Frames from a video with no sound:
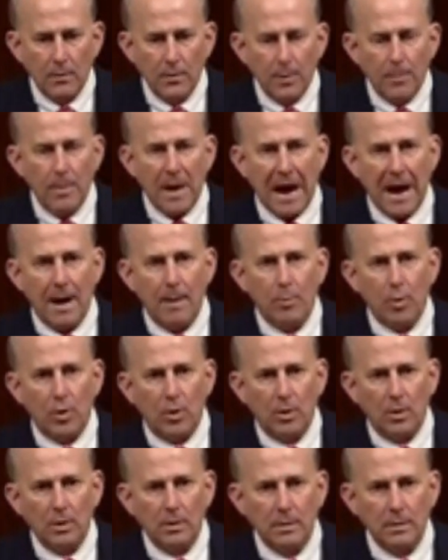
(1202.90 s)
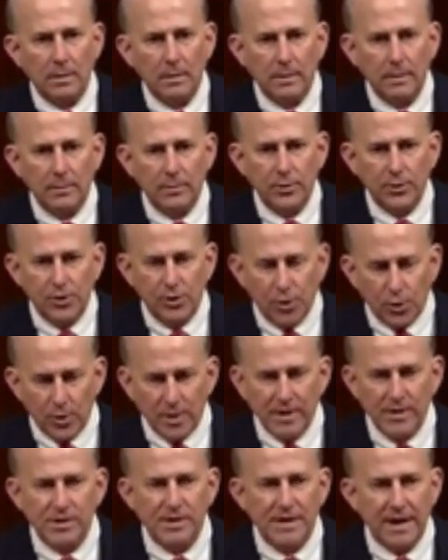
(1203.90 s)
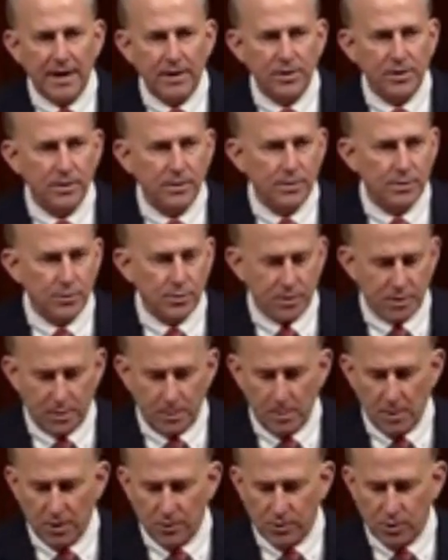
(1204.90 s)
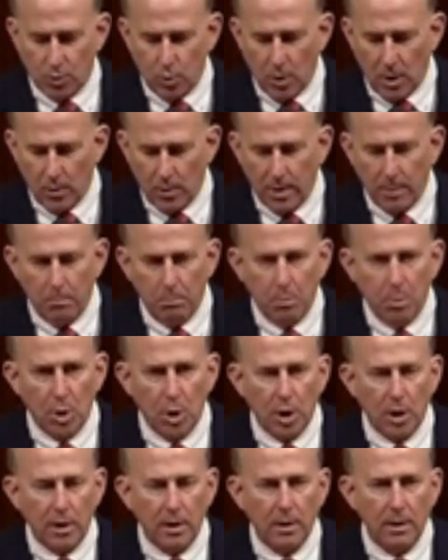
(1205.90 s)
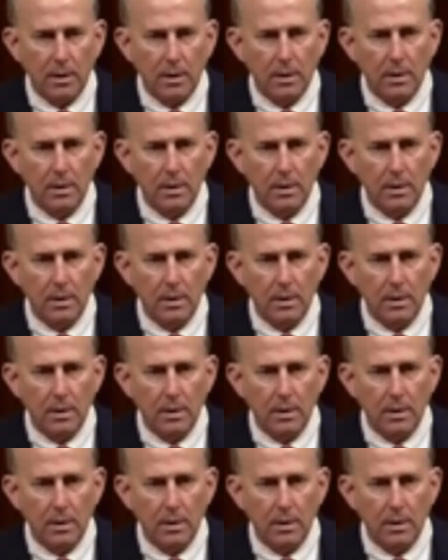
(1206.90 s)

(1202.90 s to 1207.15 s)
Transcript: The Bible during sessions was the most quoted book